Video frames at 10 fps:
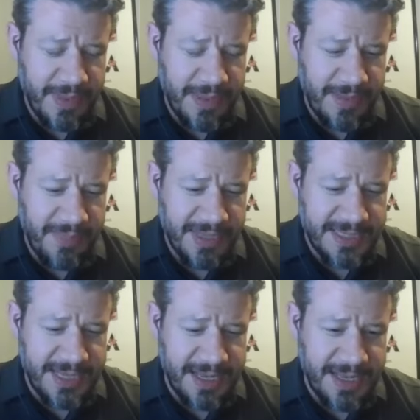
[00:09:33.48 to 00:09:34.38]

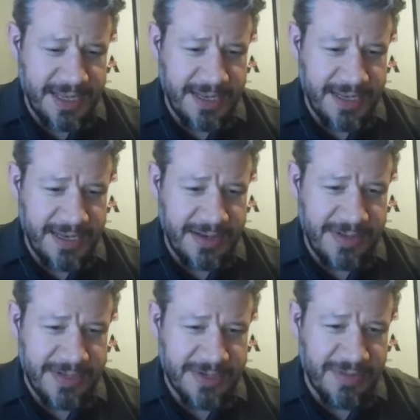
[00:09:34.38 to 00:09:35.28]
but you
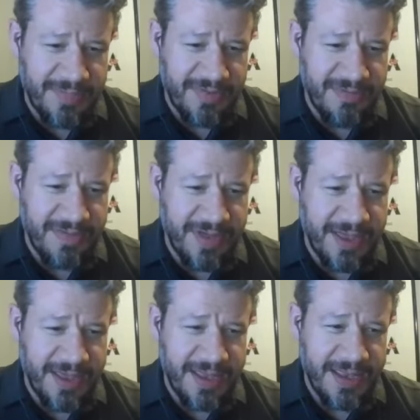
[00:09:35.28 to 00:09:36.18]
know, in terms of
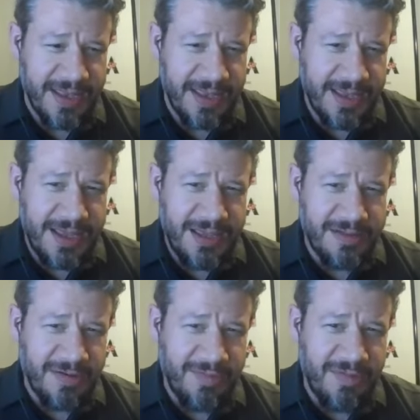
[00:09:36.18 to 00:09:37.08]

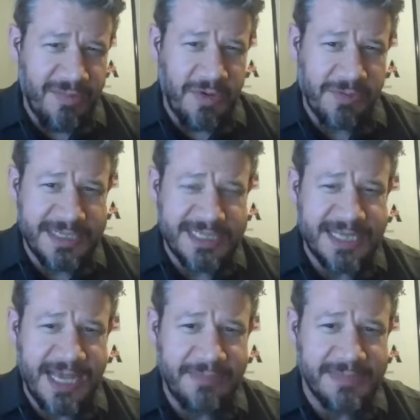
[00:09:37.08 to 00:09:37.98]
in terms of more
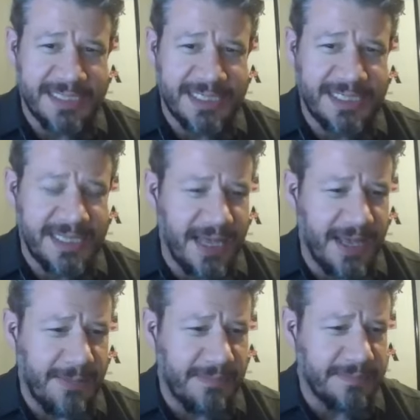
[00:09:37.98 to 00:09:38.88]
recent Hamlets.
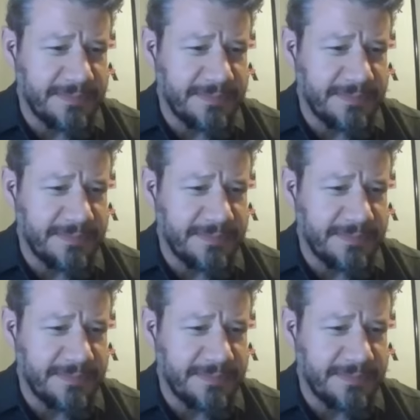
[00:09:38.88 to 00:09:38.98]
Um,